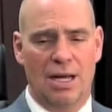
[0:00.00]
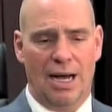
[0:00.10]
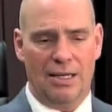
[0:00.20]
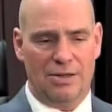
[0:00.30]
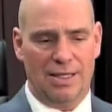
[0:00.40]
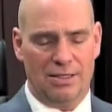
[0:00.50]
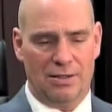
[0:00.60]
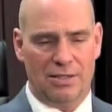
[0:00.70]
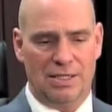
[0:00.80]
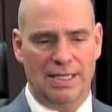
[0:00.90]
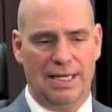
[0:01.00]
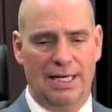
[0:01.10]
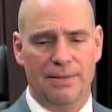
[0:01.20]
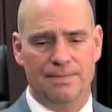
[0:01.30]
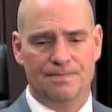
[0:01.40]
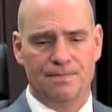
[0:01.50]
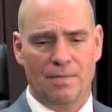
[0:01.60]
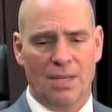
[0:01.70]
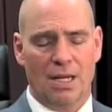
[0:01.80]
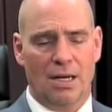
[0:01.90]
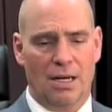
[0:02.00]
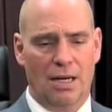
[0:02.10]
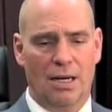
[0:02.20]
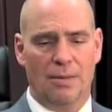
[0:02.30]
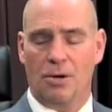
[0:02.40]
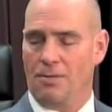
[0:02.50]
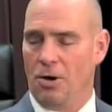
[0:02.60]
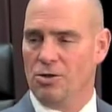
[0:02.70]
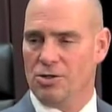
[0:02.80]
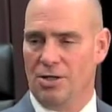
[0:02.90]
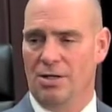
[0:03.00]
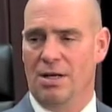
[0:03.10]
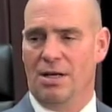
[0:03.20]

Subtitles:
I think you'll see a proposal